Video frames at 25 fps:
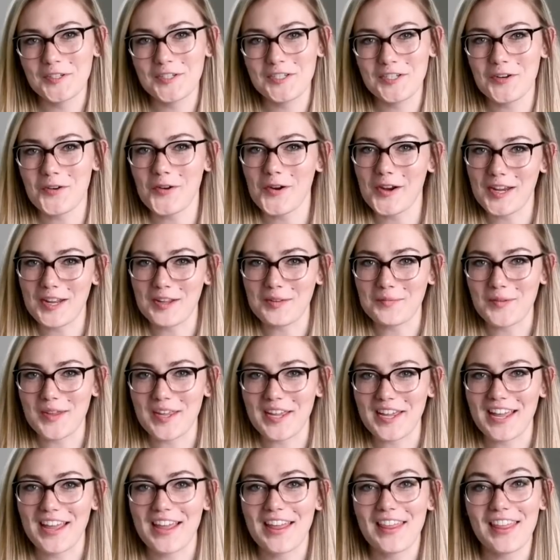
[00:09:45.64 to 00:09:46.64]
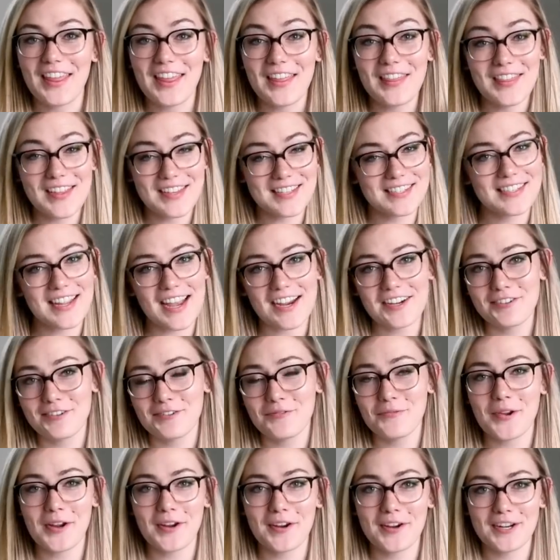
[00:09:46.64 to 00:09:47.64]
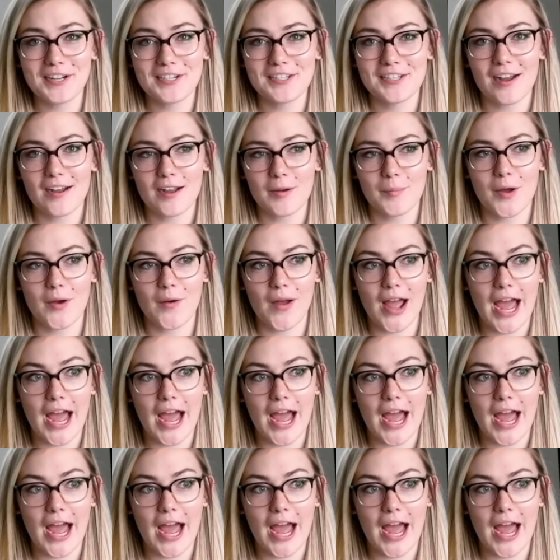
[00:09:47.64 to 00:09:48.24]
My latest uh, Skillshare discovery is by